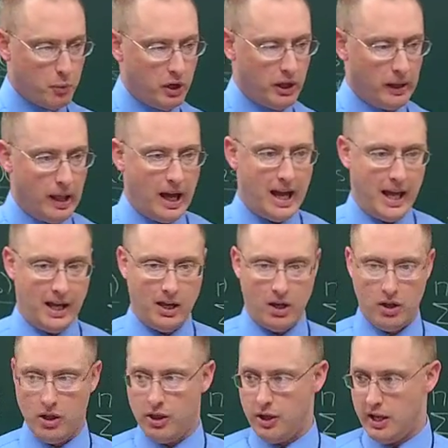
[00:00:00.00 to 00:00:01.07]
one like
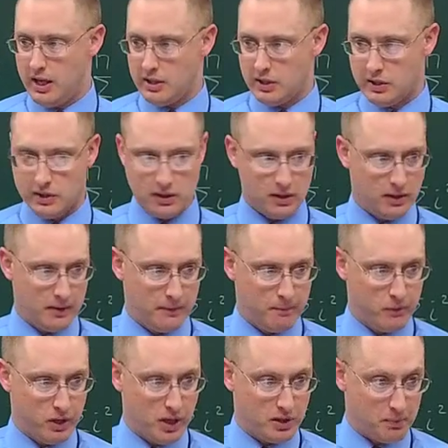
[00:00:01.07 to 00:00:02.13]
this?
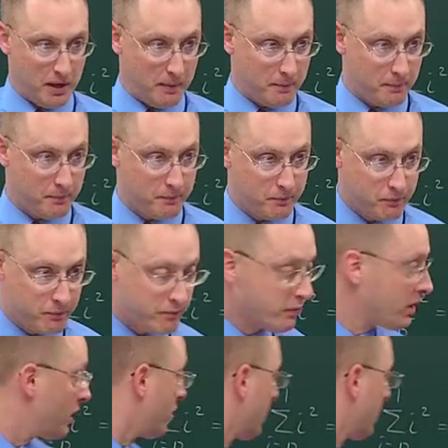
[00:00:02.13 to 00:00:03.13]
Yes, ma'am. Um,